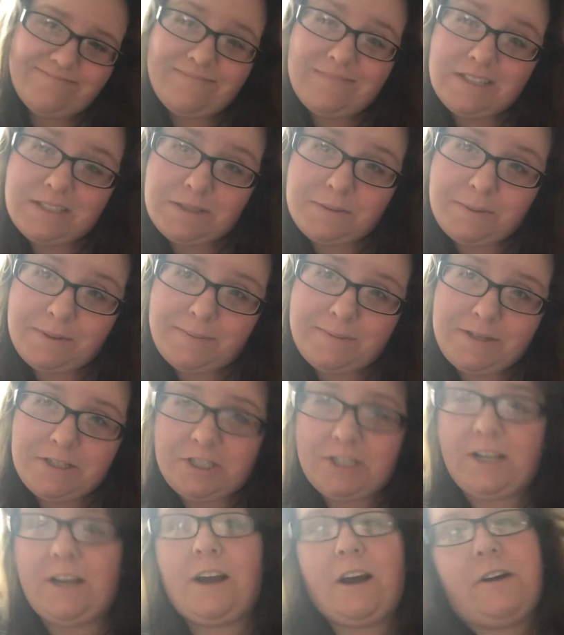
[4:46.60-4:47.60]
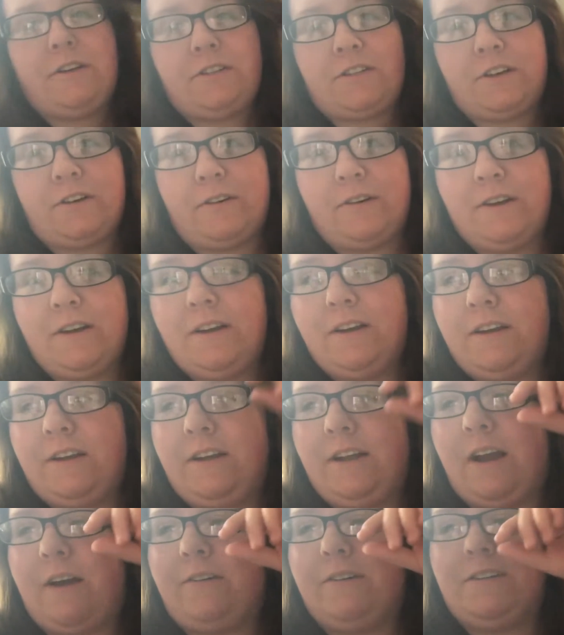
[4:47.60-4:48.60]
That's pretty much it. Also,
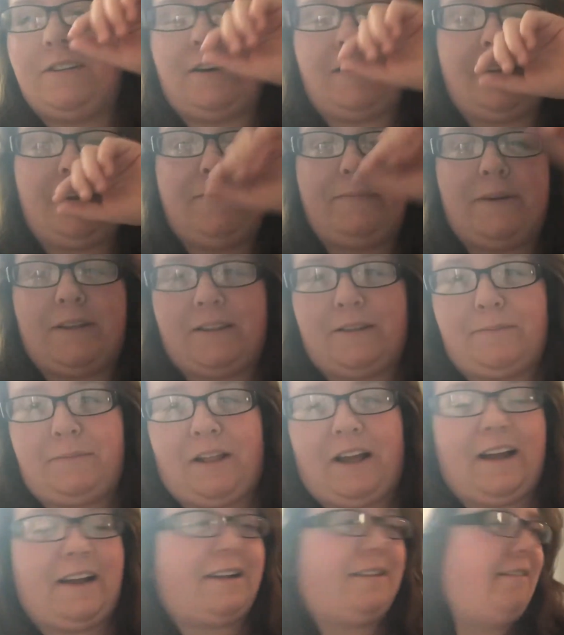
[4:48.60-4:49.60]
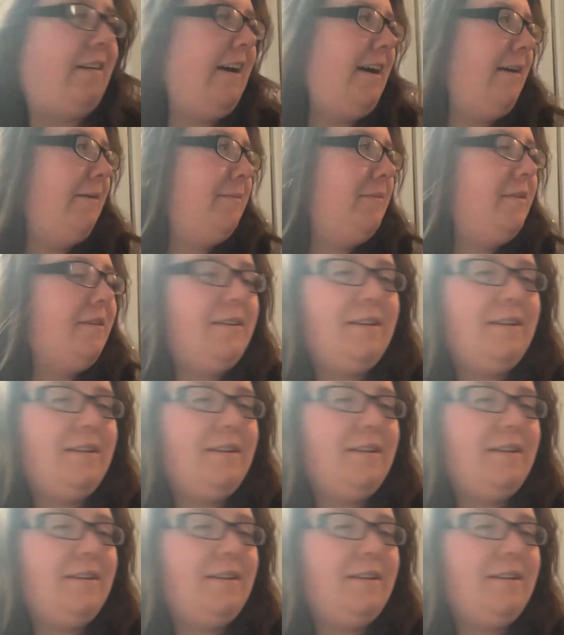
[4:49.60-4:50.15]
y'all were talking about the black lab.